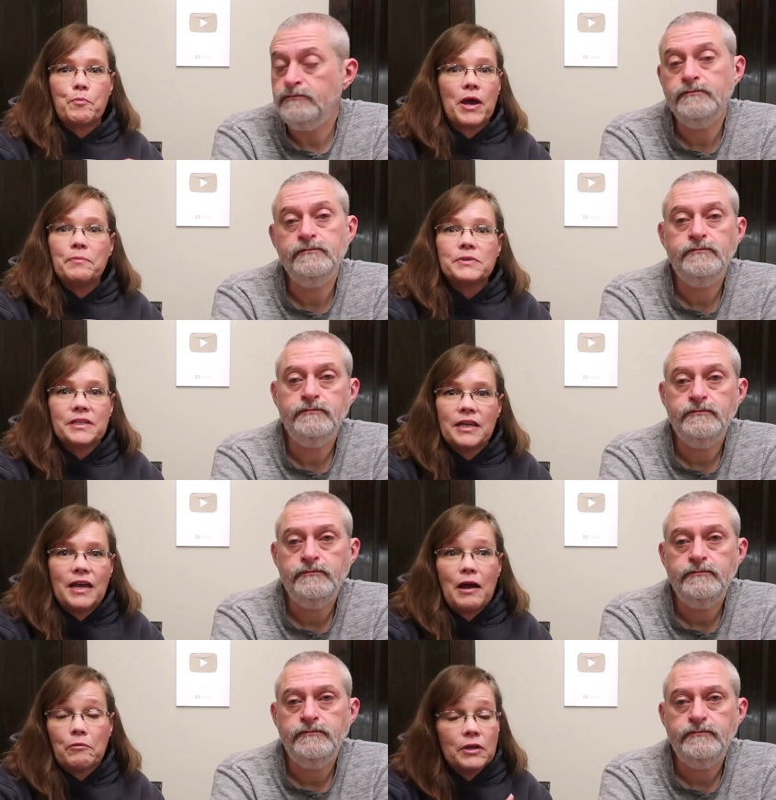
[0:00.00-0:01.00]
Speaker 1: Pepsi.
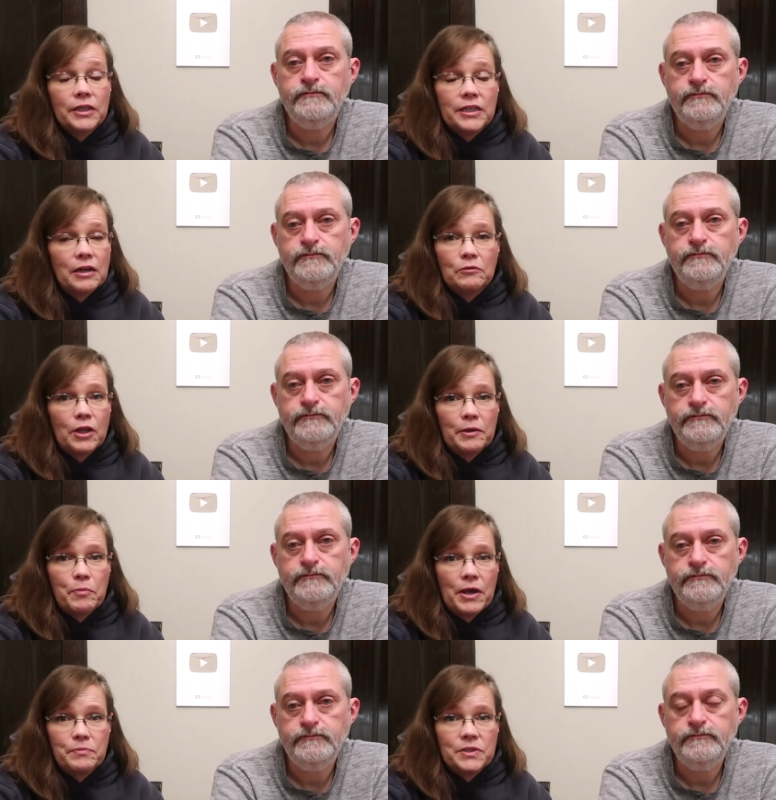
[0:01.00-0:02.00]
I really don't like
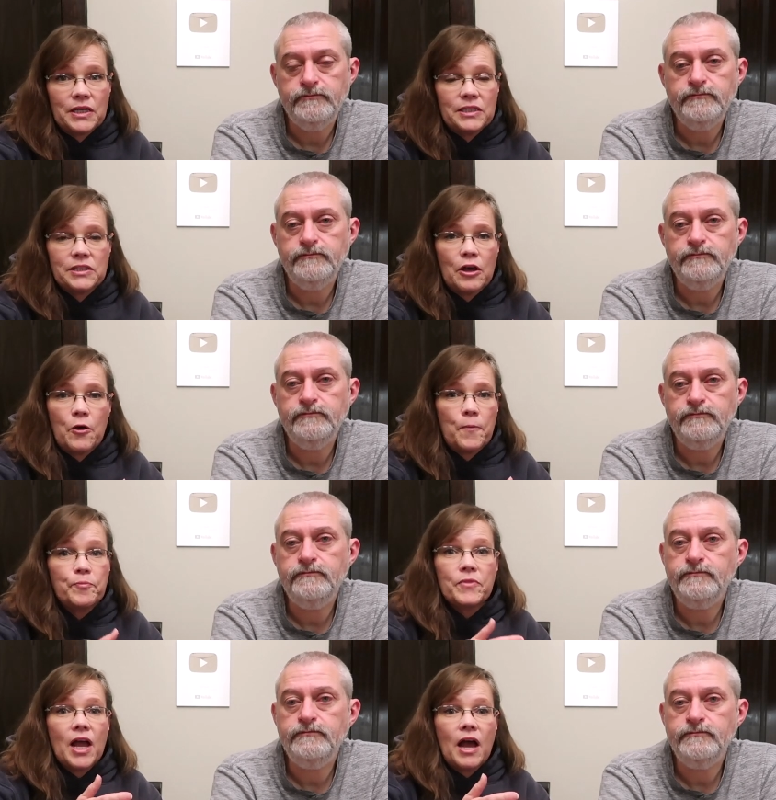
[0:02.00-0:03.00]
Pepsi. So
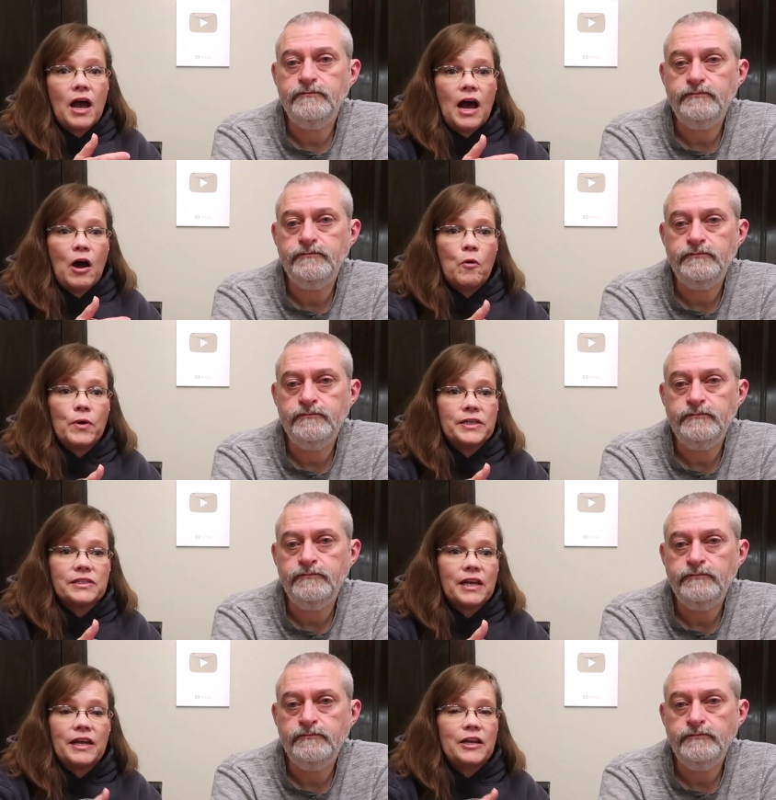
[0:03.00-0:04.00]
I always
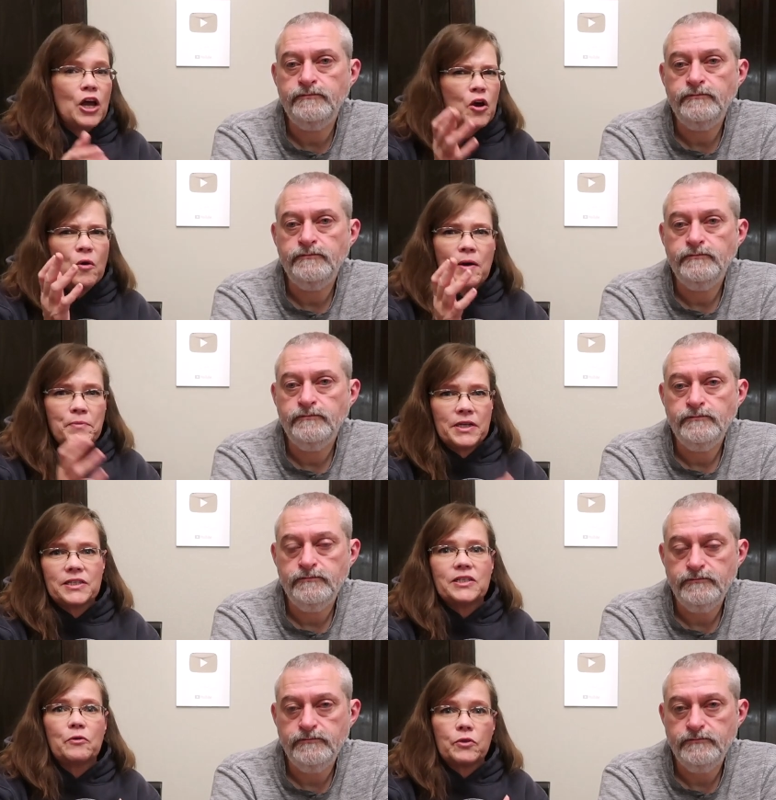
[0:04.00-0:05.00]
say no. I'm going to
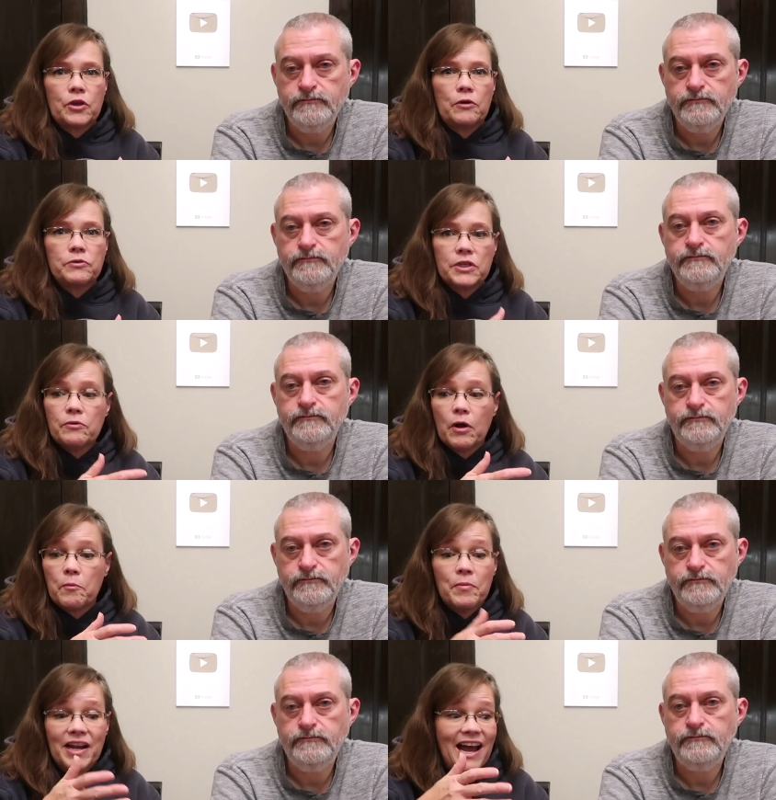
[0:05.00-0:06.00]
stick with Coke Zero.
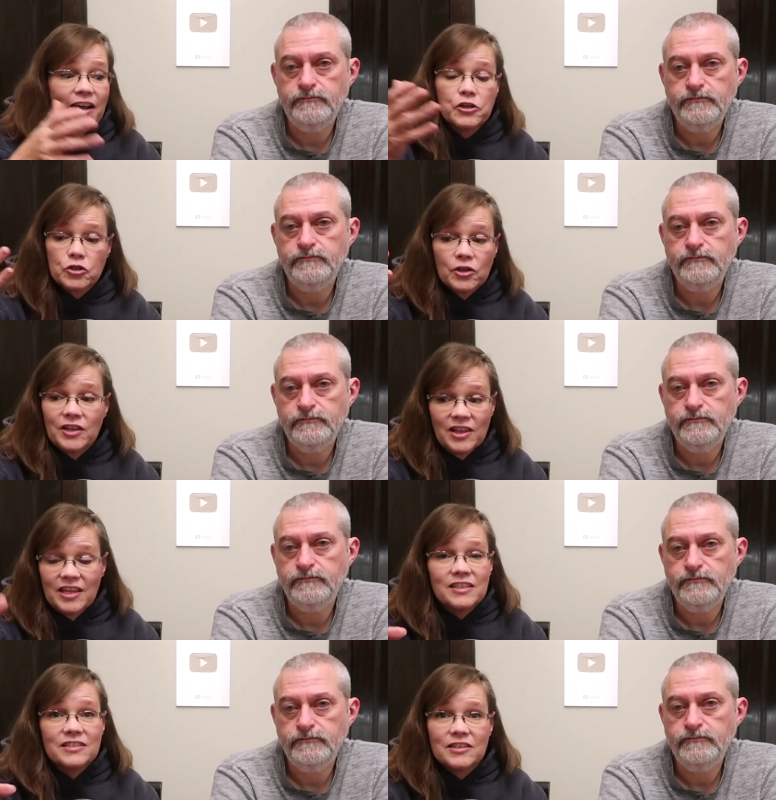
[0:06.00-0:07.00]
But actually,
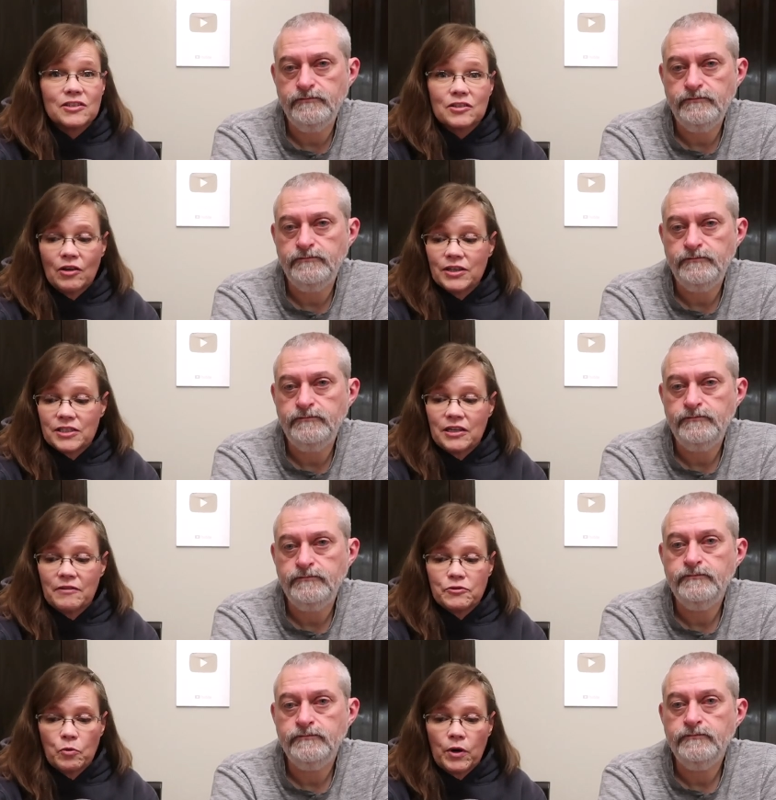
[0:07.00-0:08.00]
this is nice
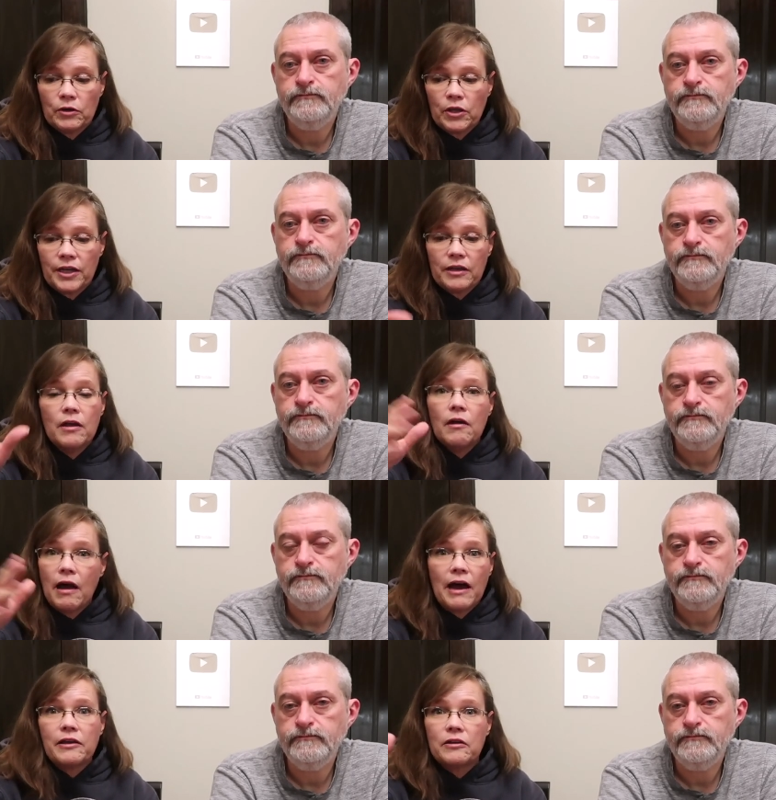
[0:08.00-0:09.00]
enough to where like
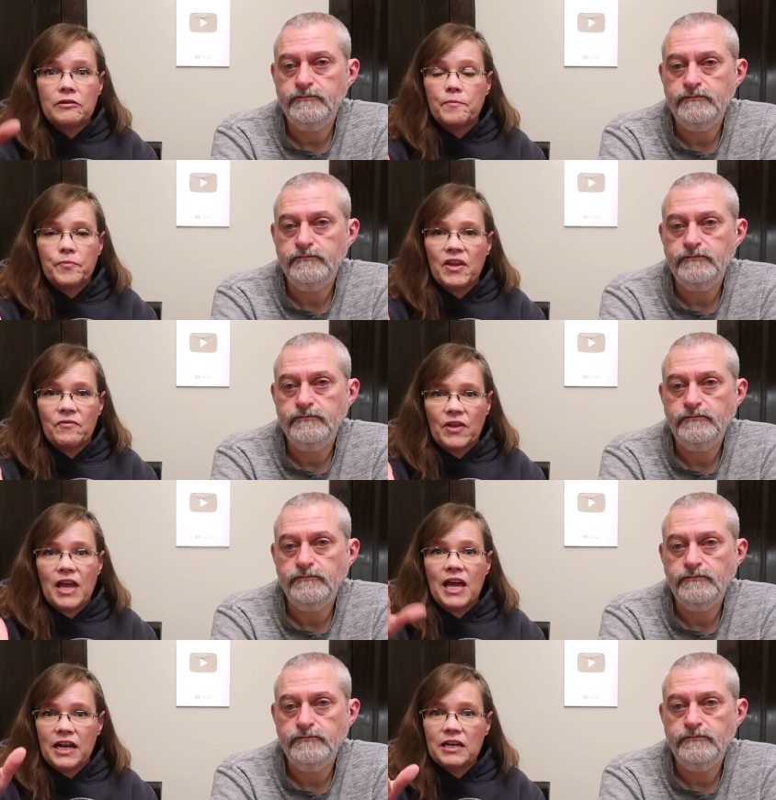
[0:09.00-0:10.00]
I could, if they
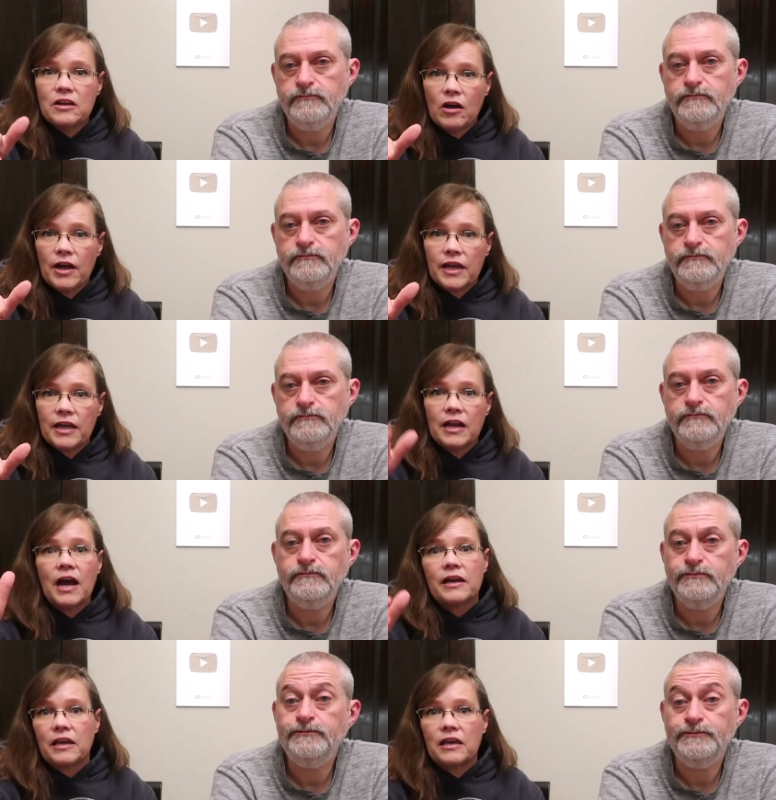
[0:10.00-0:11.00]
had it in diet,
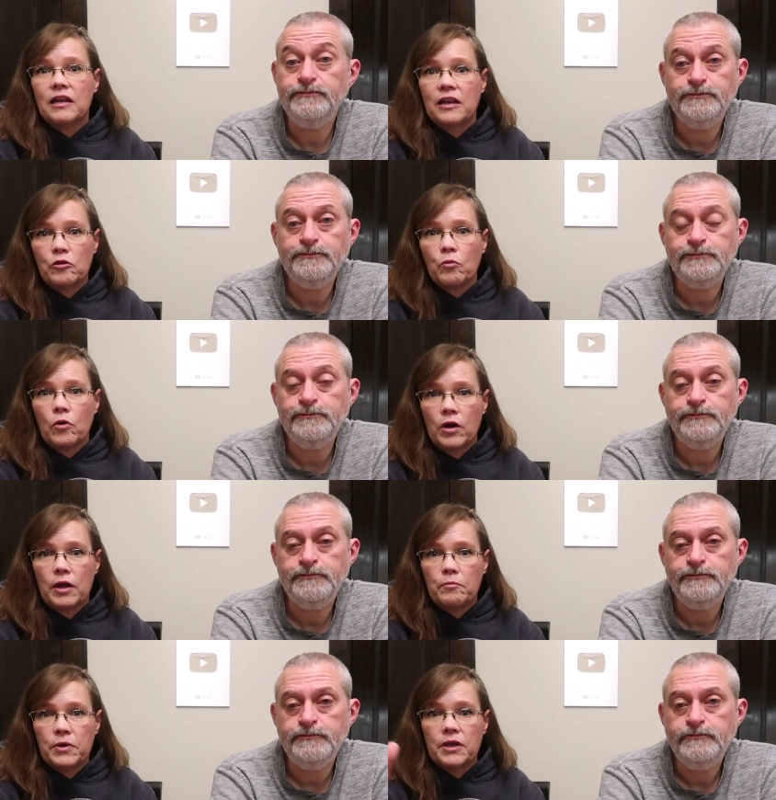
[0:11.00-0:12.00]
I could get either
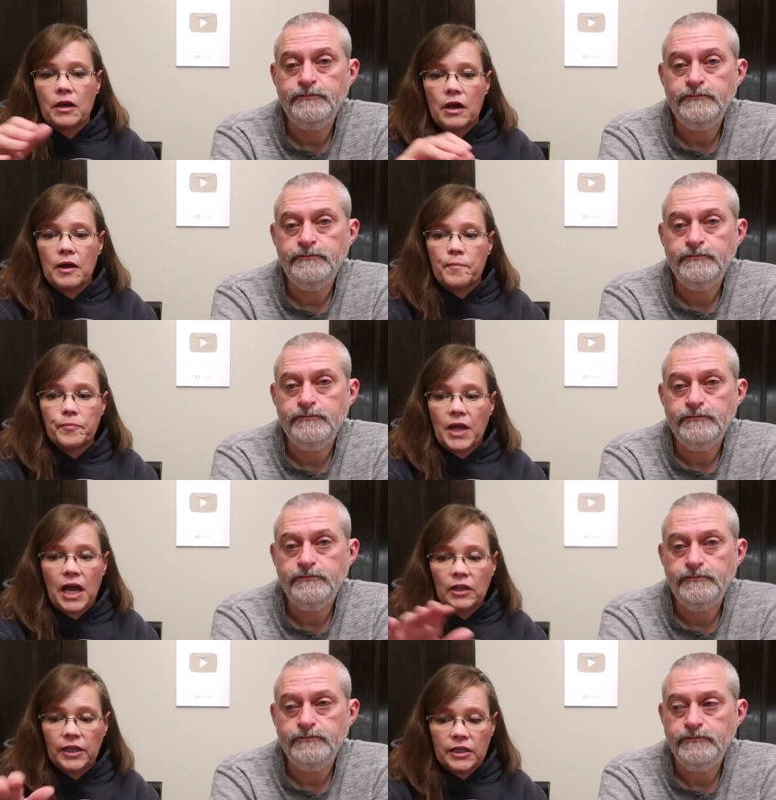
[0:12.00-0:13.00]
one. I
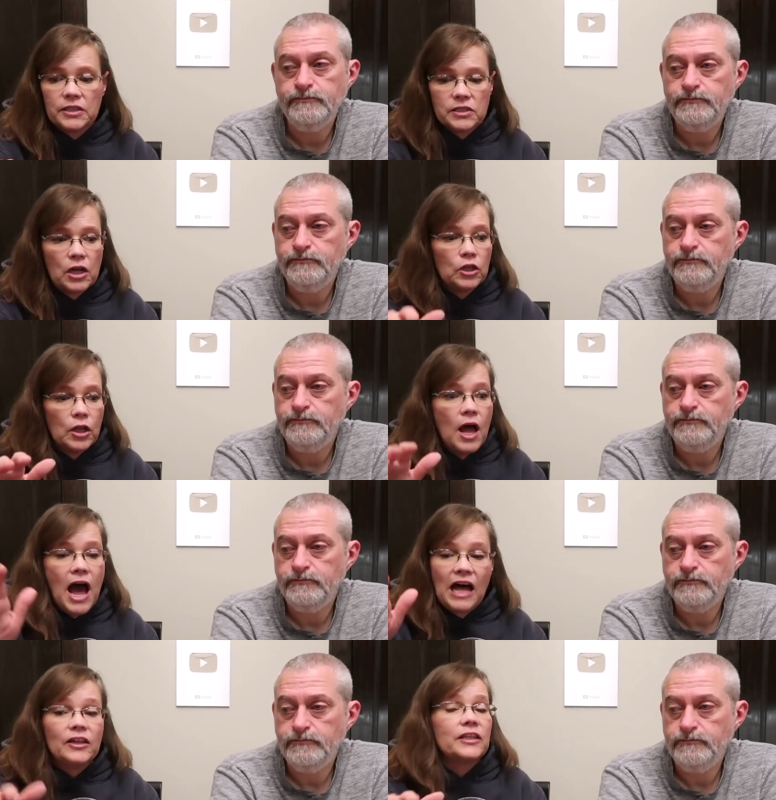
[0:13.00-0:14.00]
like this.
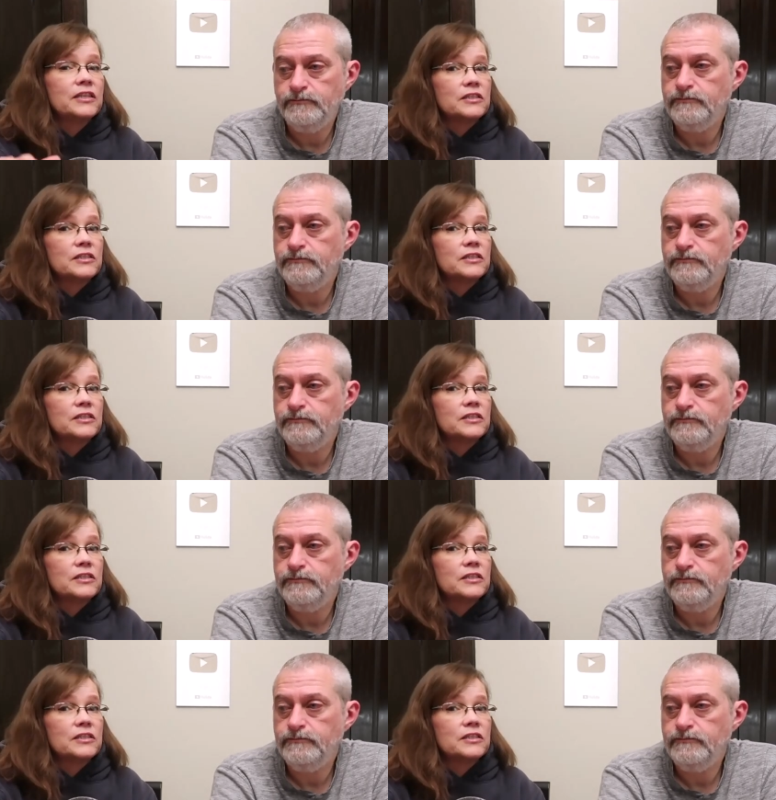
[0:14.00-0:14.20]
I like